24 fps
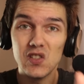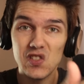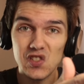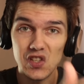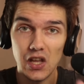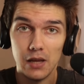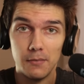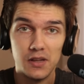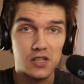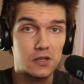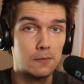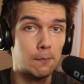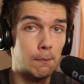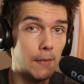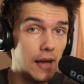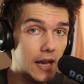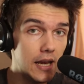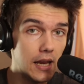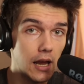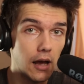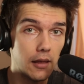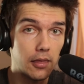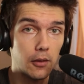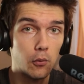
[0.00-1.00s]
same as
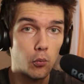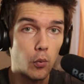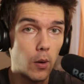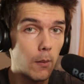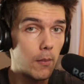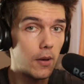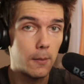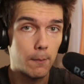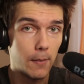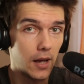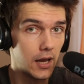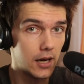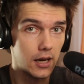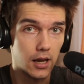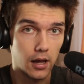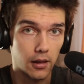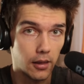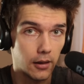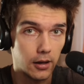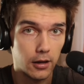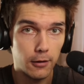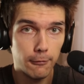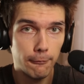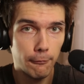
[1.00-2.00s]
many other women, many
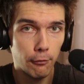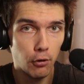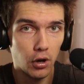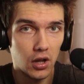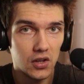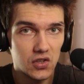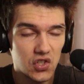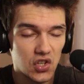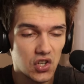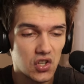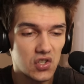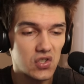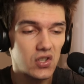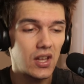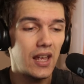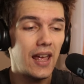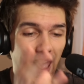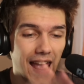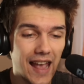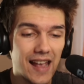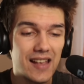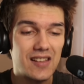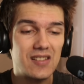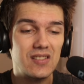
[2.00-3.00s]
other influencers,
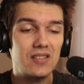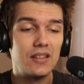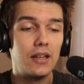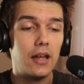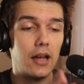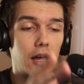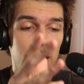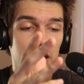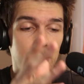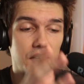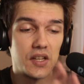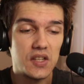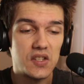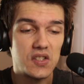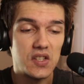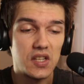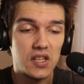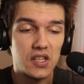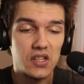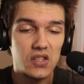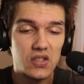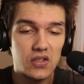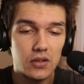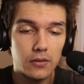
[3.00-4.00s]
has a
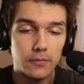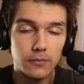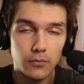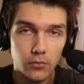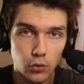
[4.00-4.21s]
disease